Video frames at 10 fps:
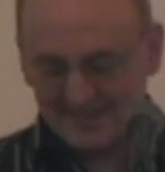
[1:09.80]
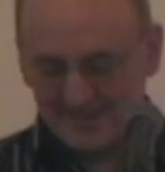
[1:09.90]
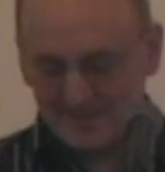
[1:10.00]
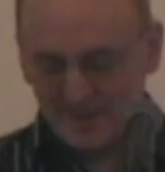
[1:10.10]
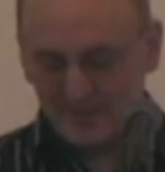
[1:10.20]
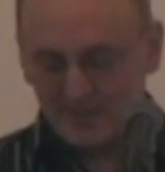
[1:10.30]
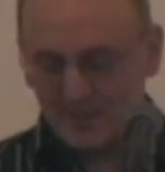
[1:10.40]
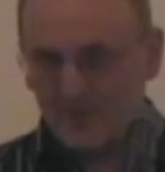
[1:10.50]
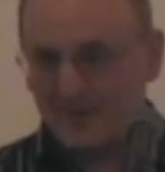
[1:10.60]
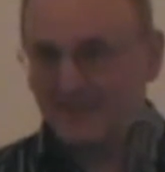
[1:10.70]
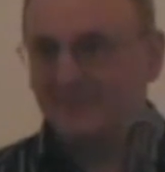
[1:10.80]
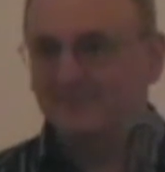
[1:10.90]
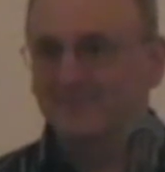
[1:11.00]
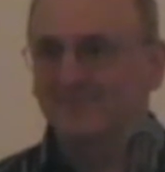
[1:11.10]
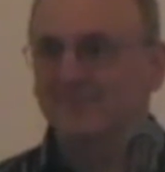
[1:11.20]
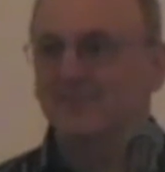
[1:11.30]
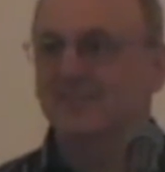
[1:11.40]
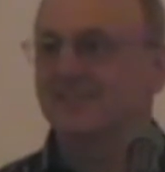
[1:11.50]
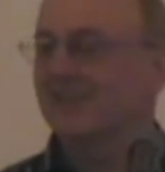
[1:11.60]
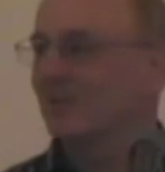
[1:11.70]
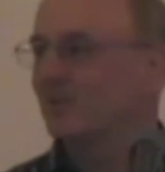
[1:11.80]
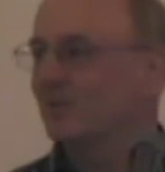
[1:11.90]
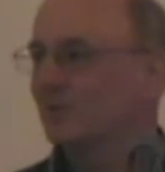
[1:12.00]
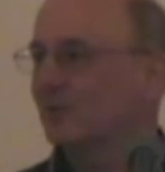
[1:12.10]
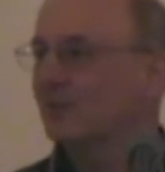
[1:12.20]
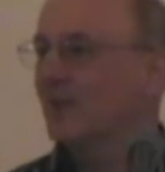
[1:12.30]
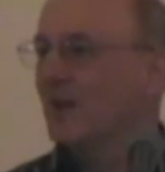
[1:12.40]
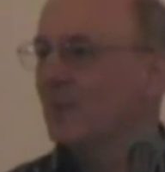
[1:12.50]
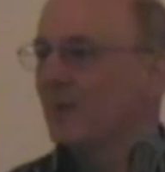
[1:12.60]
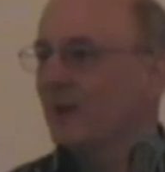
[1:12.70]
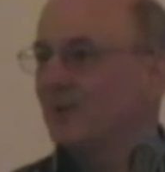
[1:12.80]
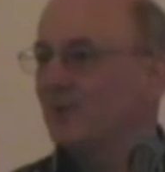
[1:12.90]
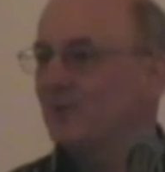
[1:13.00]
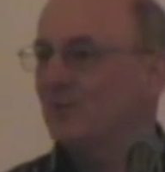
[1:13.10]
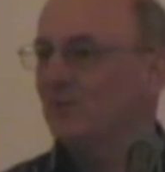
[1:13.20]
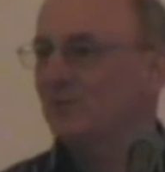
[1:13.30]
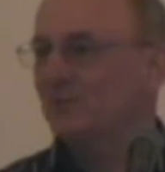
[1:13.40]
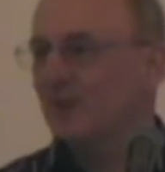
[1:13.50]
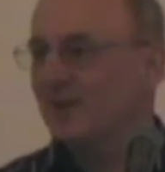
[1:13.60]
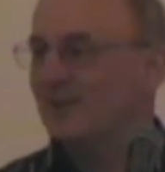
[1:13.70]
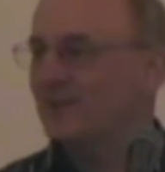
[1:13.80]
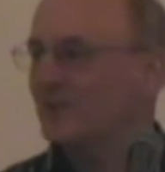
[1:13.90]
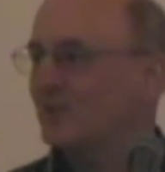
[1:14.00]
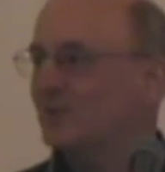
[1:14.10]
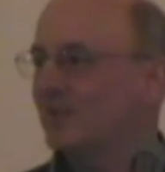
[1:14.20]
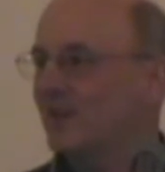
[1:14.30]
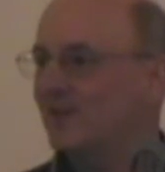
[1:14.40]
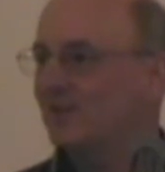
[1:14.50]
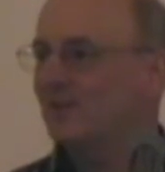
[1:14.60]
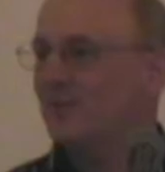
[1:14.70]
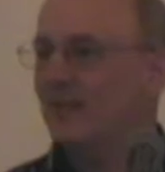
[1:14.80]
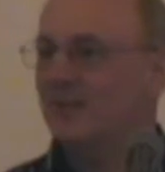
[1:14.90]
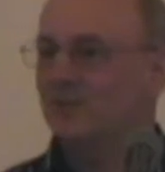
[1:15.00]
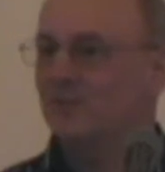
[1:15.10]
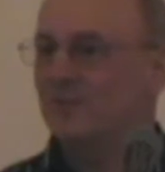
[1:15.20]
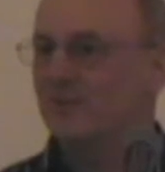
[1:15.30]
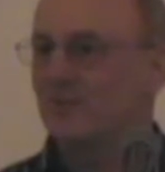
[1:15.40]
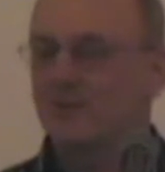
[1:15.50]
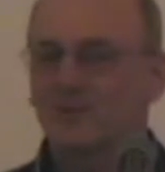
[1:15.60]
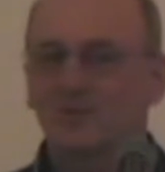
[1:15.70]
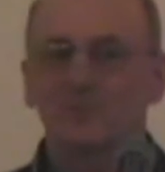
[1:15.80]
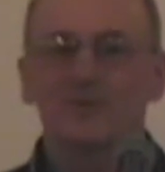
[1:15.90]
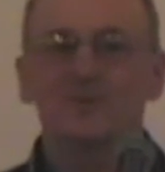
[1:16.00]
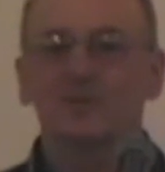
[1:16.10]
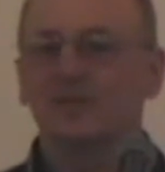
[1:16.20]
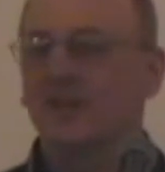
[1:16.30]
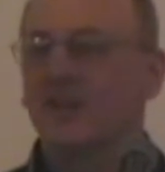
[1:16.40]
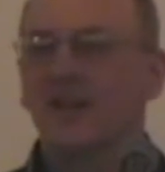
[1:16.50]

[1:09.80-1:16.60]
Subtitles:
They probably don't want to listen to all those stories. But I do strongly encourage all of you guys who've been former troop members,